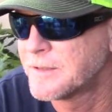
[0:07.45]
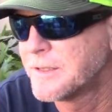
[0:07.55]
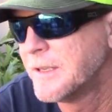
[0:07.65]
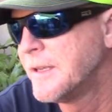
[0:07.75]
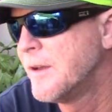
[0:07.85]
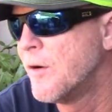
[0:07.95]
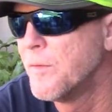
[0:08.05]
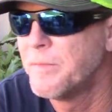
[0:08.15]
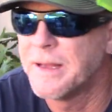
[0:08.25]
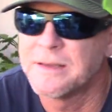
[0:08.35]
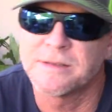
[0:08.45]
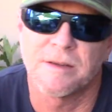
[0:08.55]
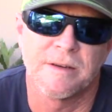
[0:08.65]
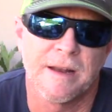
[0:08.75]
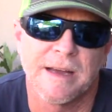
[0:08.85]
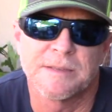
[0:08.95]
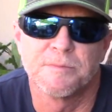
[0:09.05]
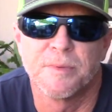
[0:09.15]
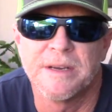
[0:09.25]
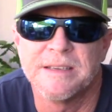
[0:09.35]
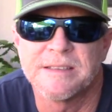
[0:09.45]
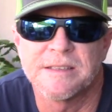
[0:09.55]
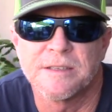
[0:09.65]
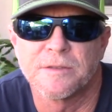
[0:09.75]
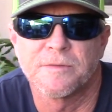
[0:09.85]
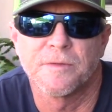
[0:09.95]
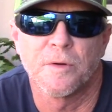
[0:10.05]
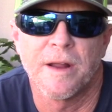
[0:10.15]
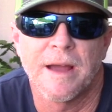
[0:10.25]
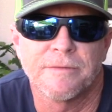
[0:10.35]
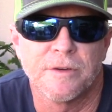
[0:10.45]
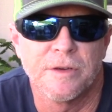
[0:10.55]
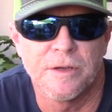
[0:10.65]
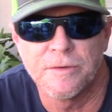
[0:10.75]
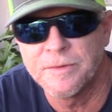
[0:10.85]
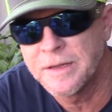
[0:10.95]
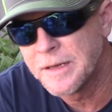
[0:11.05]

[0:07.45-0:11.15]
City home base on a nice breezy Central Florida afternoon.